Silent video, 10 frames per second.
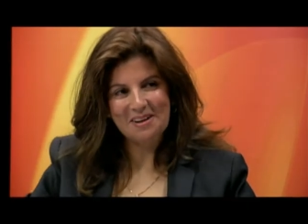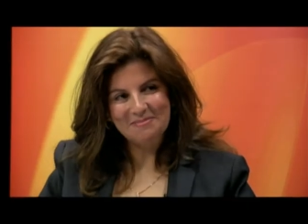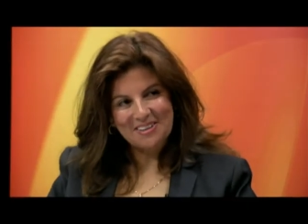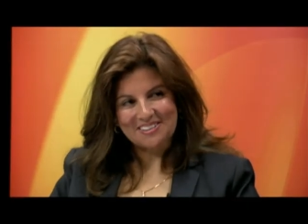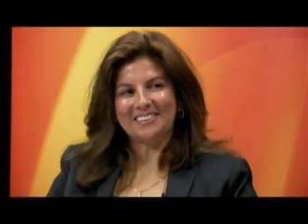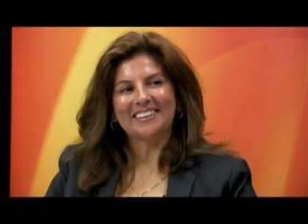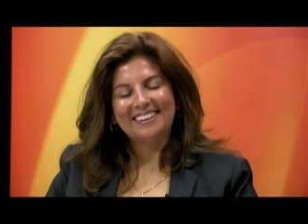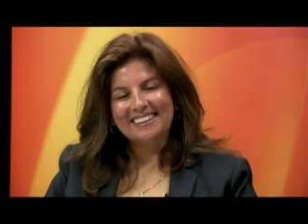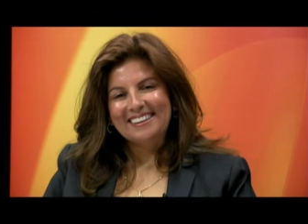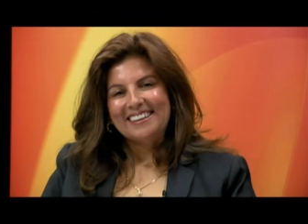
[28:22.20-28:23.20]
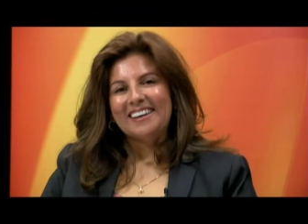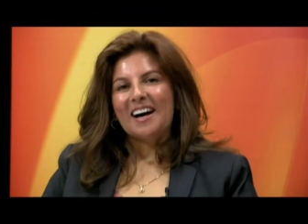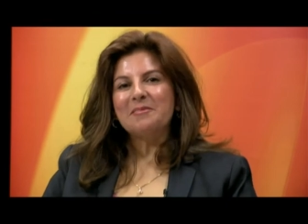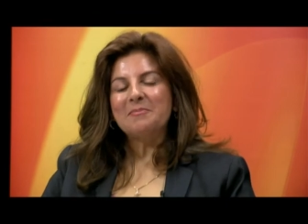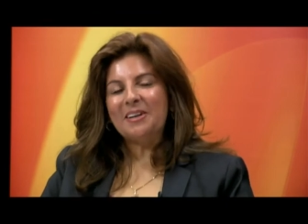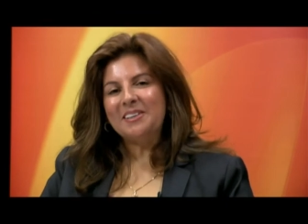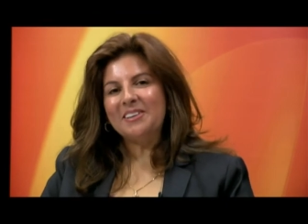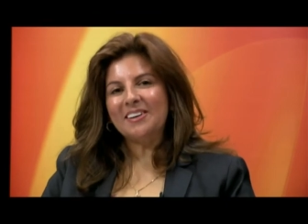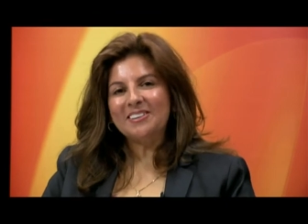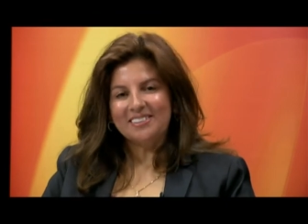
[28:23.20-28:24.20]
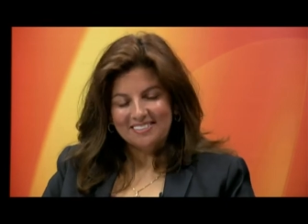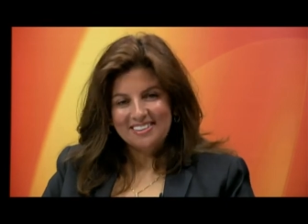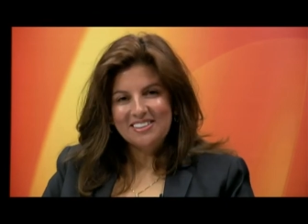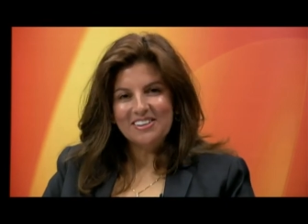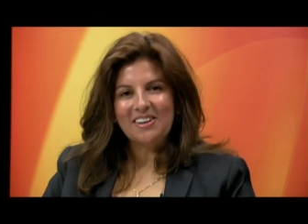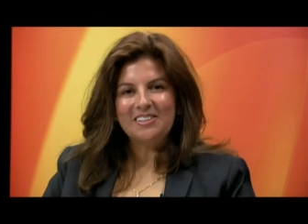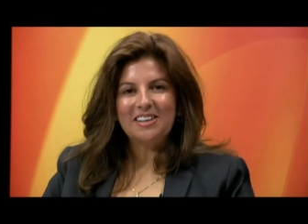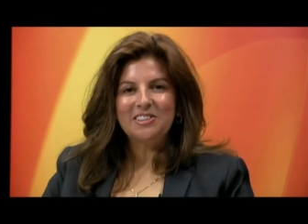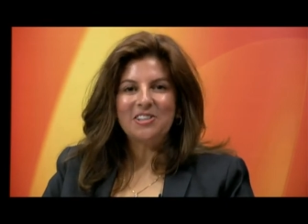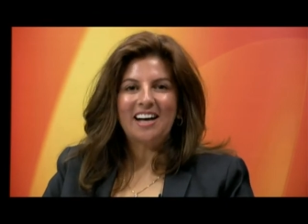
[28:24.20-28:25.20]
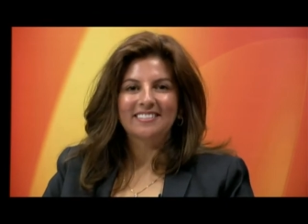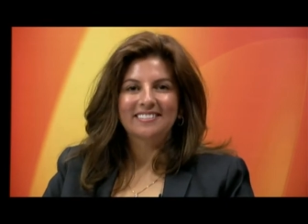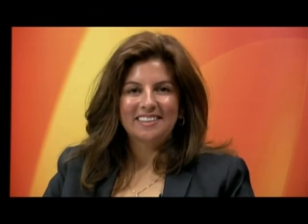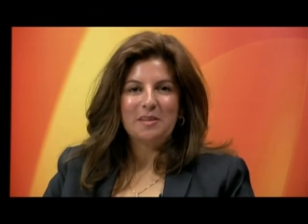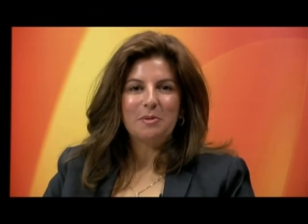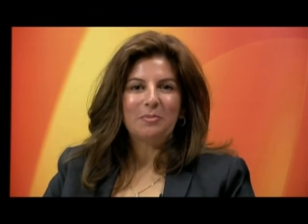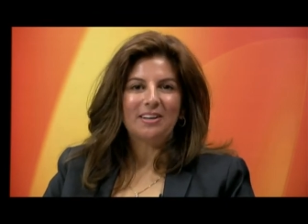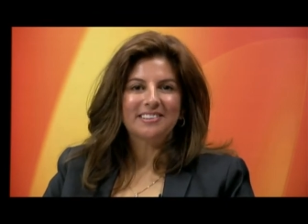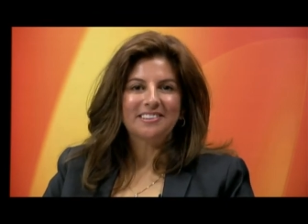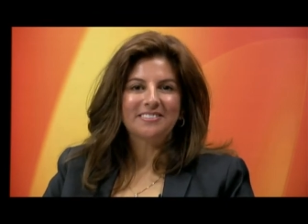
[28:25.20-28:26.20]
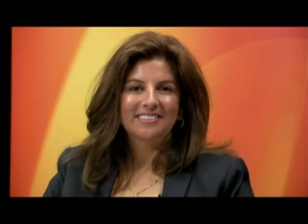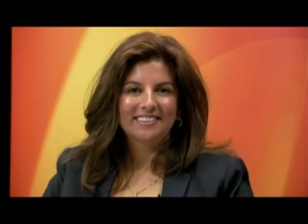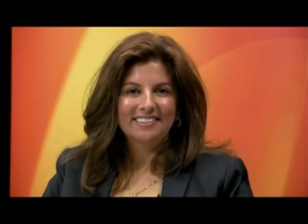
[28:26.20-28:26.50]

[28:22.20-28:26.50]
My pleasure. I'm the Money Doctor. Until our next chat, keep it positive.